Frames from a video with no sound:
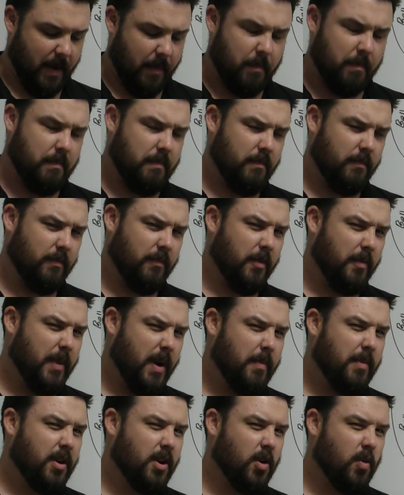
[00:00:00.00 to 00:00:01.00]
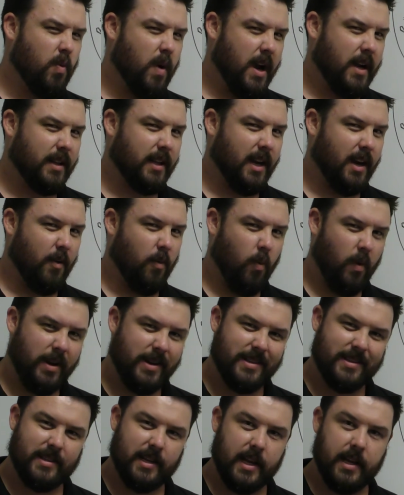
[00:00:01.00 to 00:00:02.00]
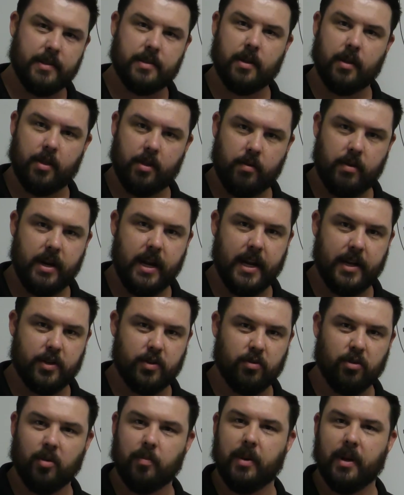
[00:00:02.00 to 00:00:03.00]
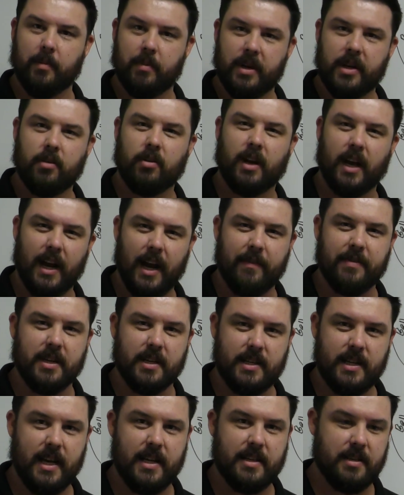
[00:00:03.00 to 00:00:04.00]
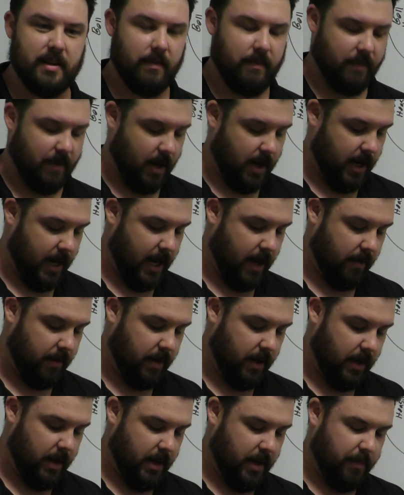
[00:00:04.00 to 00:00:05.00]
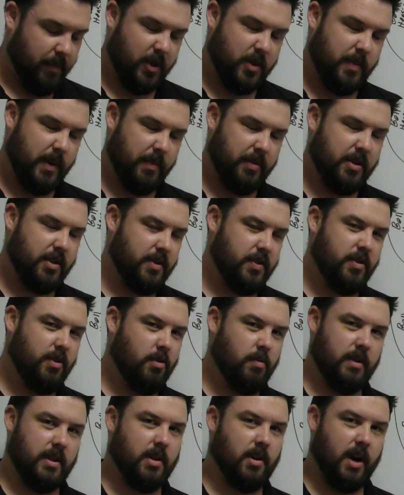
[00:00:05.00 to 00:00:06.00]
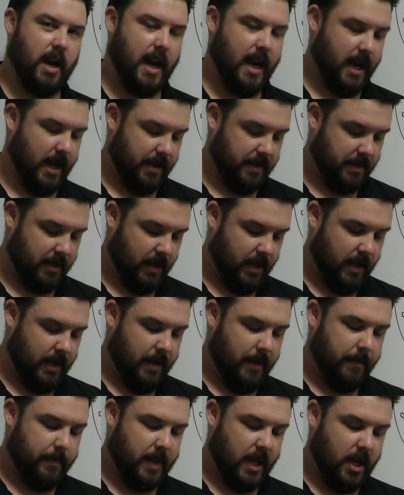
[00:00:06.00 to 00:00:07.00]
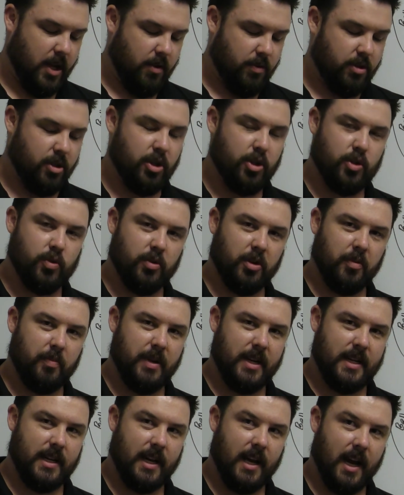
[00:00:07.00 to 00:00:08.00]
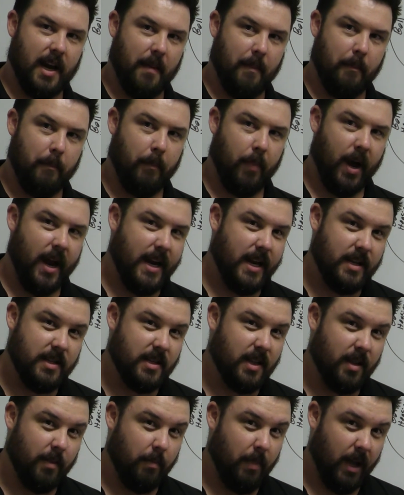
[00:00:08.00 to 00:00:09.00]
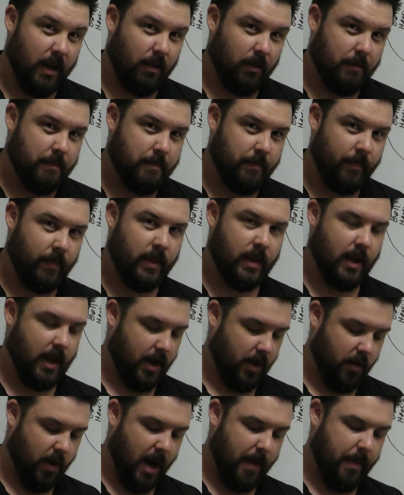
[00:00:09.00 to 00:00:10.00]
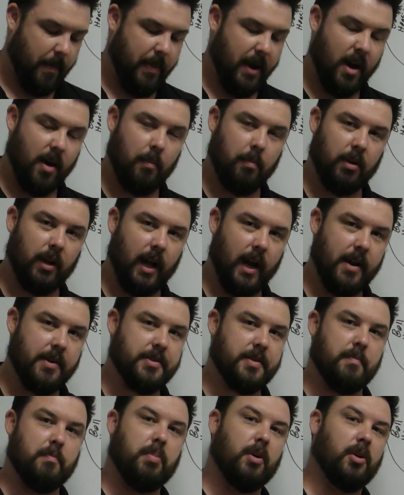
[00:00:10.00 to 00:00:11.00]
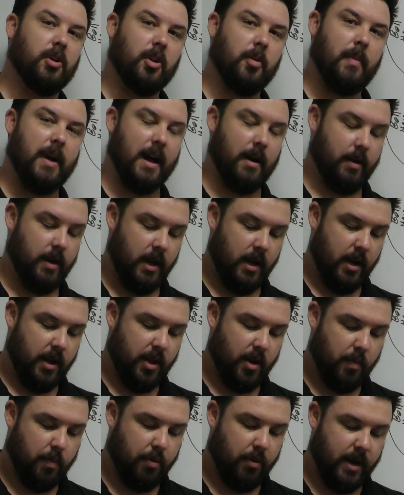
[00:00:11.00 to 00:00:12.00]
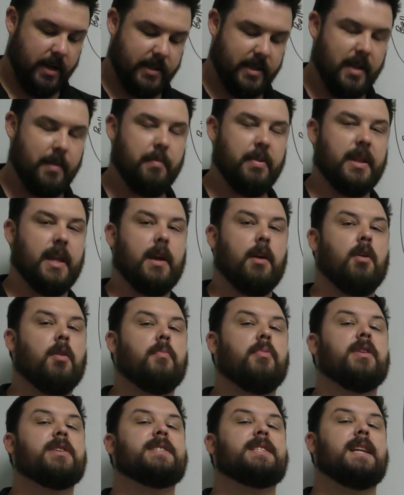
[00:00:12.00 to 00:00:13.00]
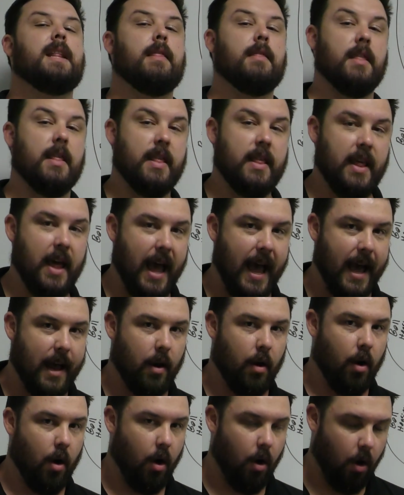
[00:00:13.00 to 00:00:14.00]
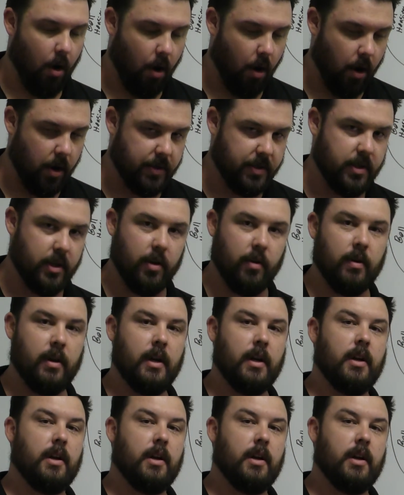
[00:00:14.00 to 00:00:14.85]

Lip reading: I remember correctly, I want to say it's a 3/8 drill bit, but you'll kind of have to test and find out. Most people just do it with their hands. They use the drill bit to kind of bite into the metal and grab a pair of pliers and pull them out. They're pressed in, but they aren't pressed in that hard. So